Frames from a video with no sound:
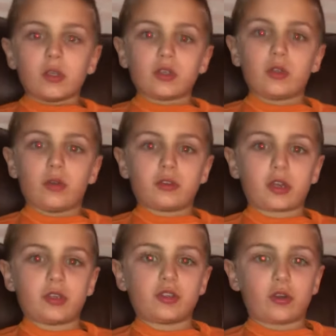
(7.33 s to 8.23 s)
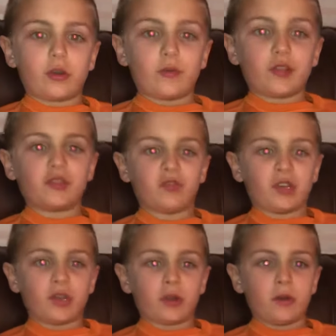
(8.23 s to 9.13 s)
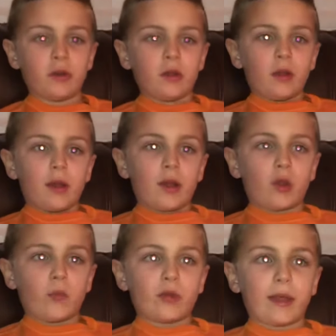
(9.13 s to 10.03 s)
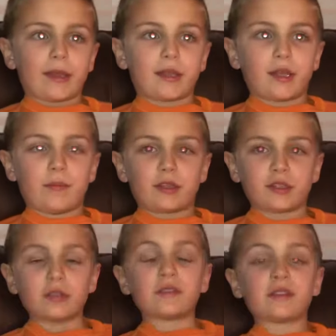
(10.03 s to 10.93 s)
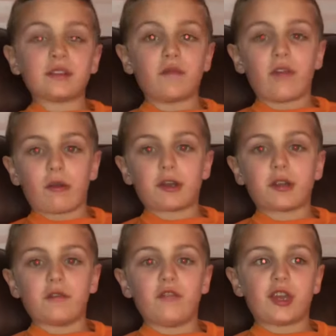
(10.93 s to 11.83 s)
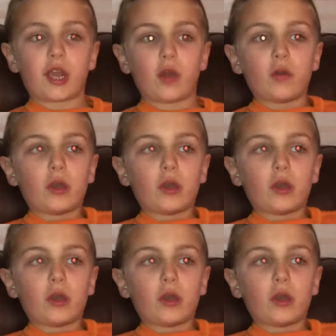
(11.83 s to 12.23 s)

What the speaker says: So let's get started with this video. I hope you like it because it's a very good video.